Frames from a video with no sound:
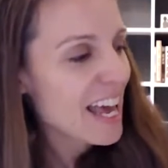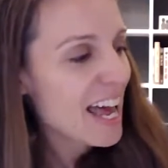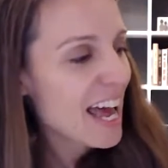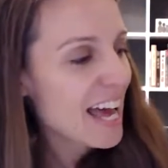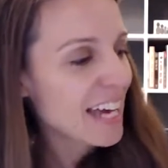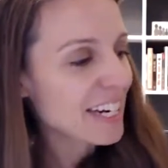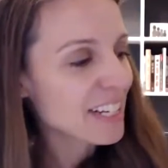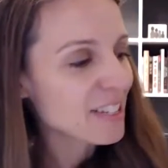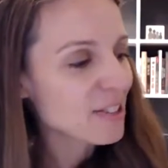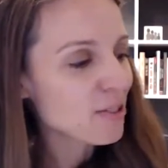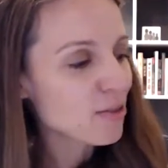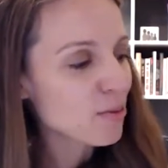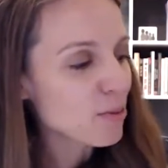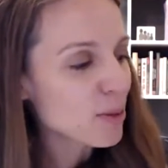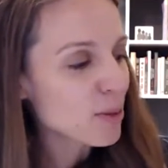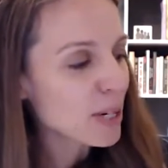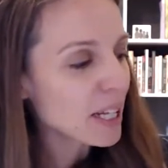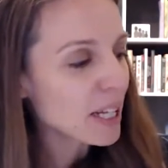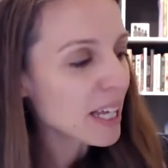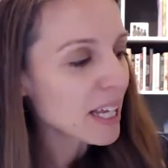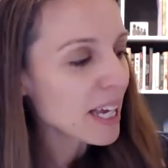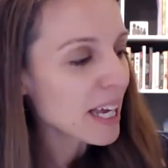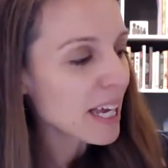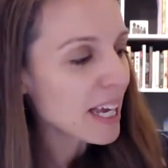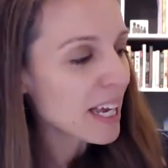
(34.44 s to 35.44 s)
And it's a
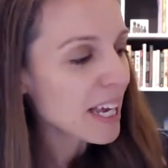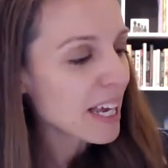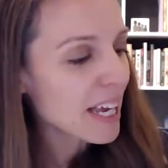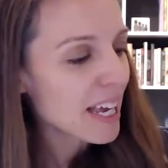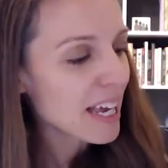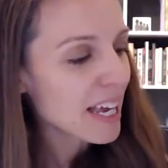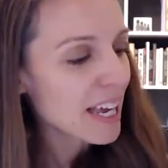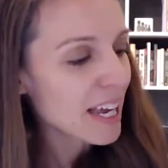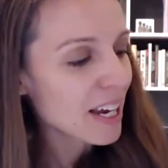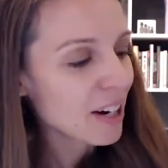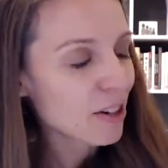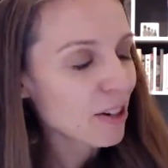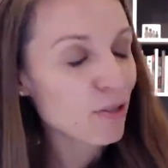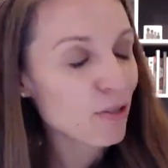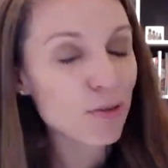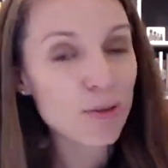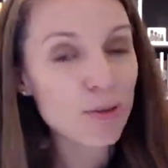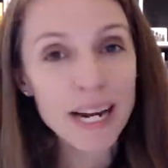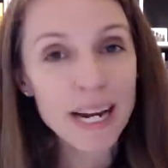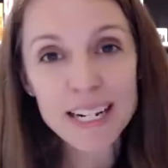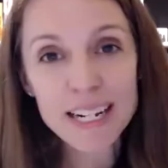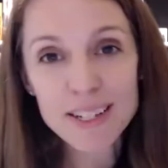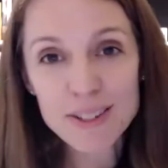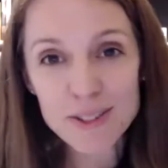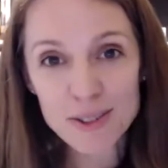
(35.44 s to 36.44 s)
really
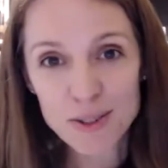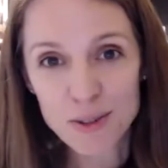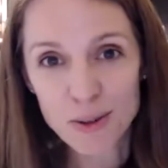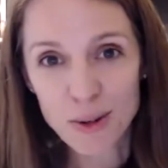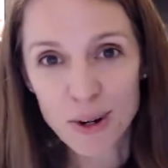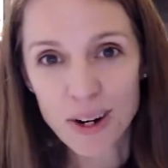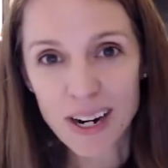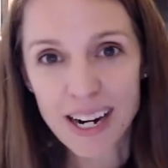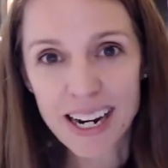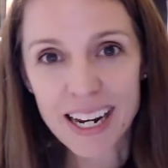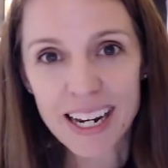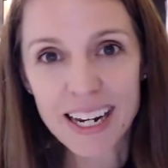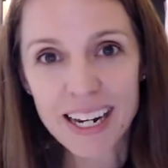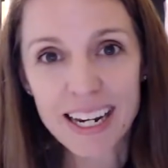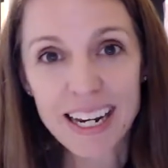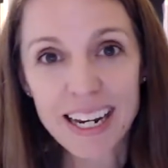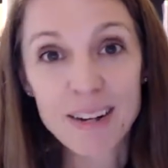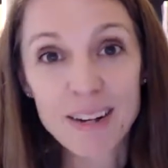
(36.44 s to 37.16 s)
great story.